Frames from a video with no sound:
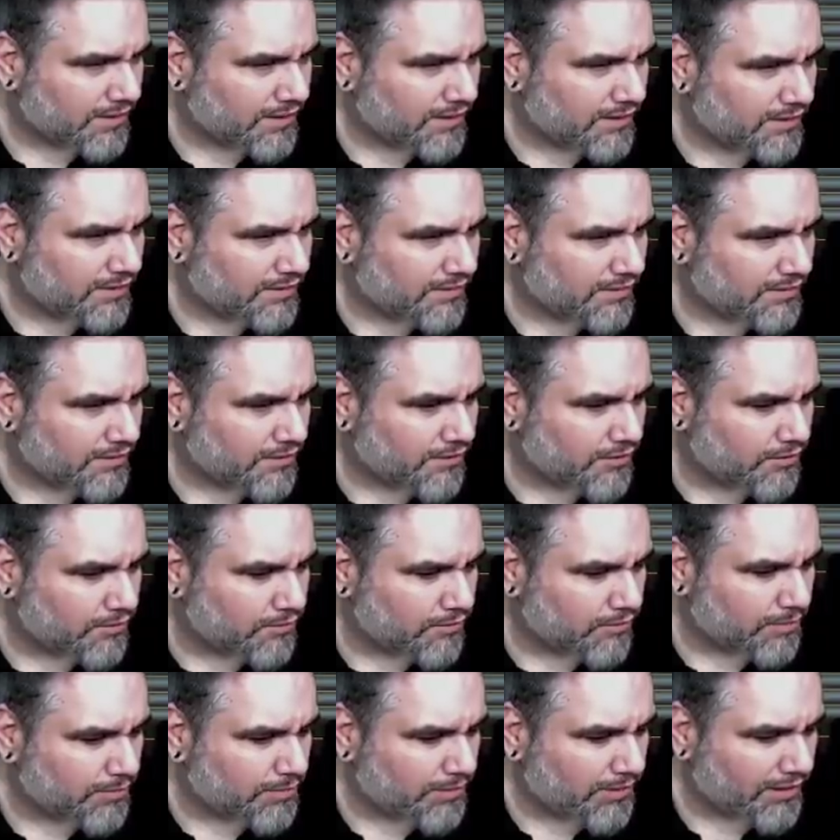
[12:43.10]
And yeah. Then you
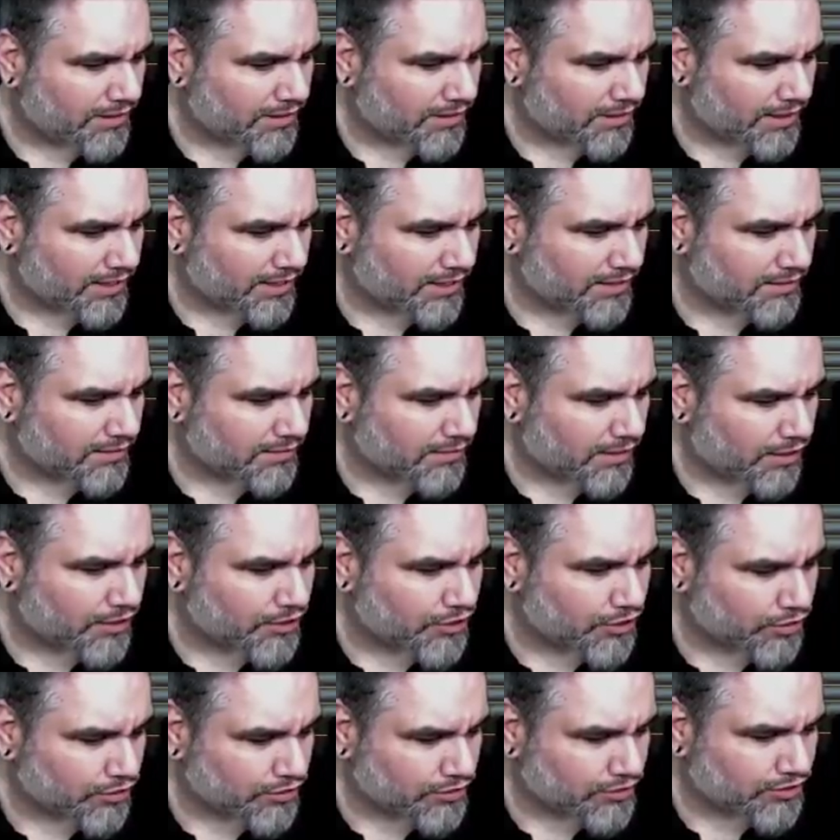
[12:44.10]
replay the land
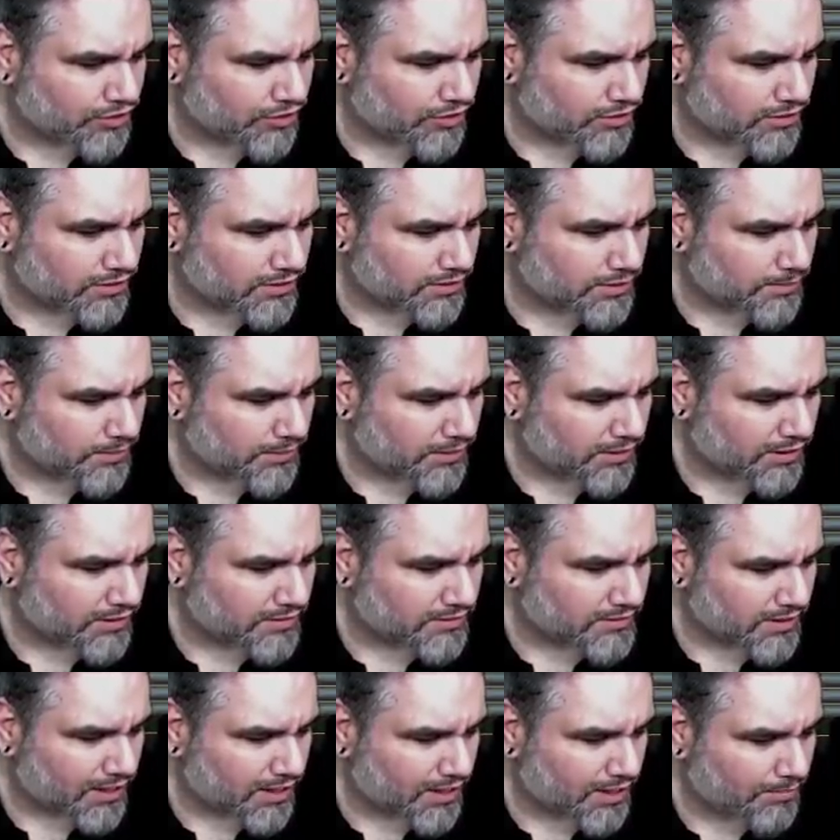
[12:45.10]
on your turn to put it
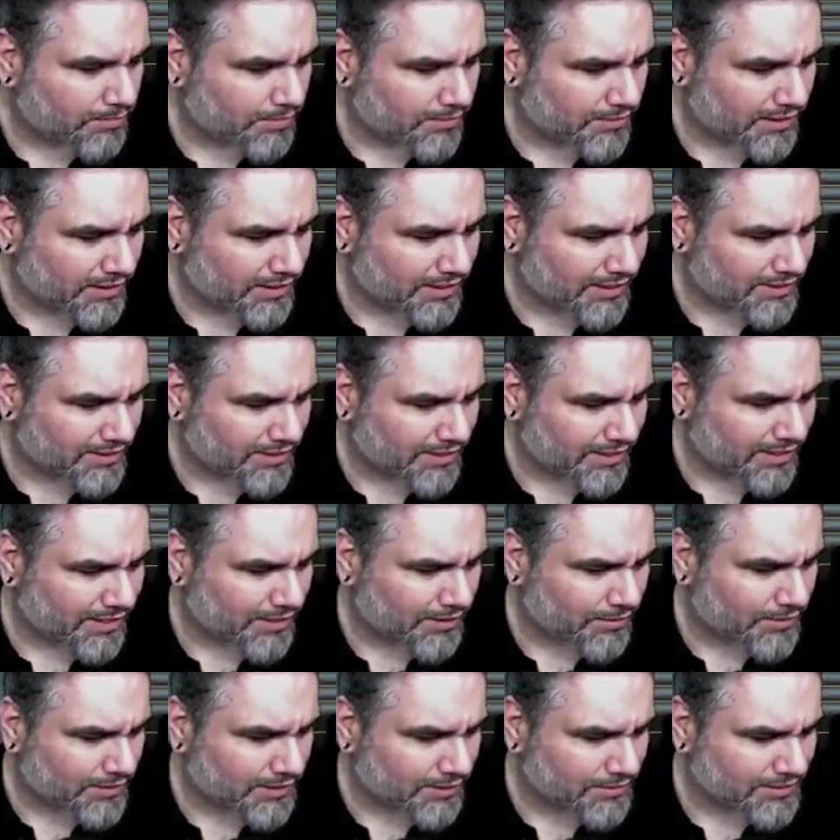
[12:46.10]
on top. But then, like, they, get,
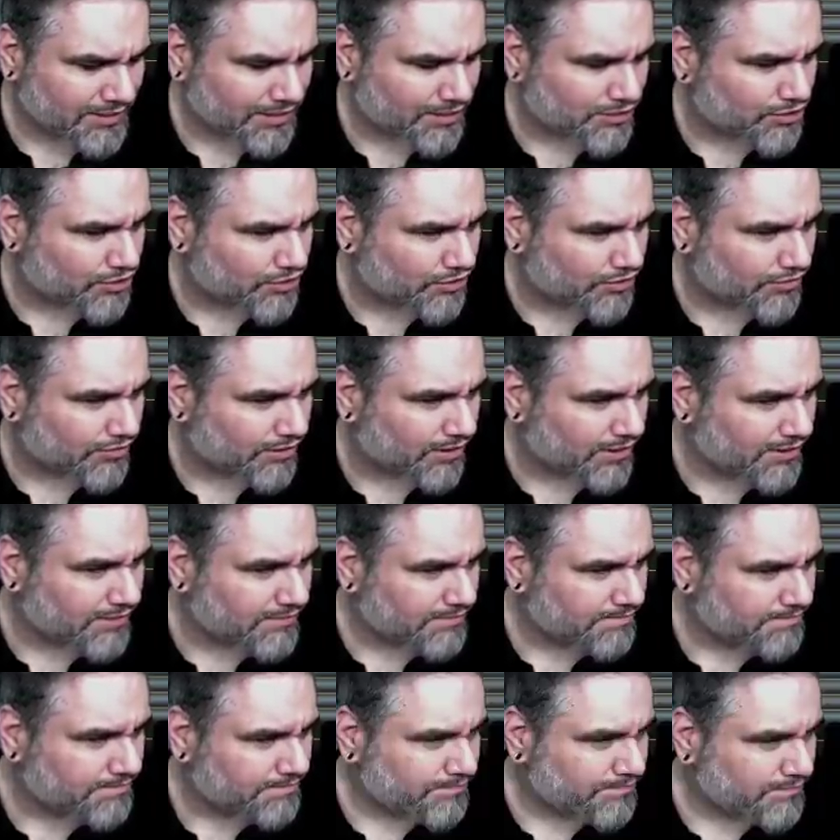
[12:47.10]
they just get a turn, right?
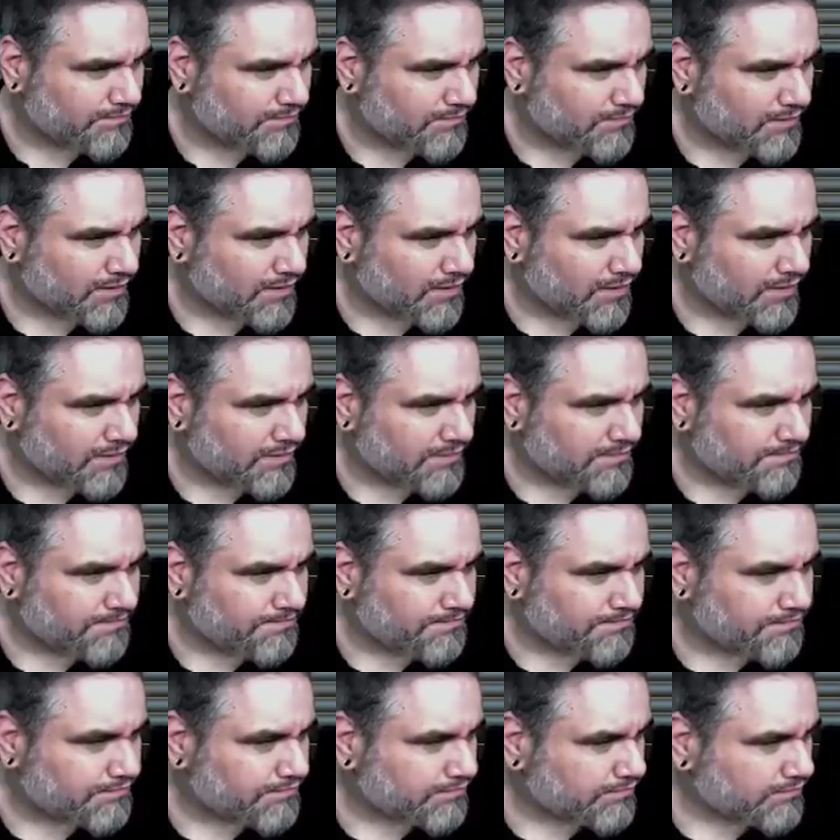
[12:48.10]
Yeah, they get one turn.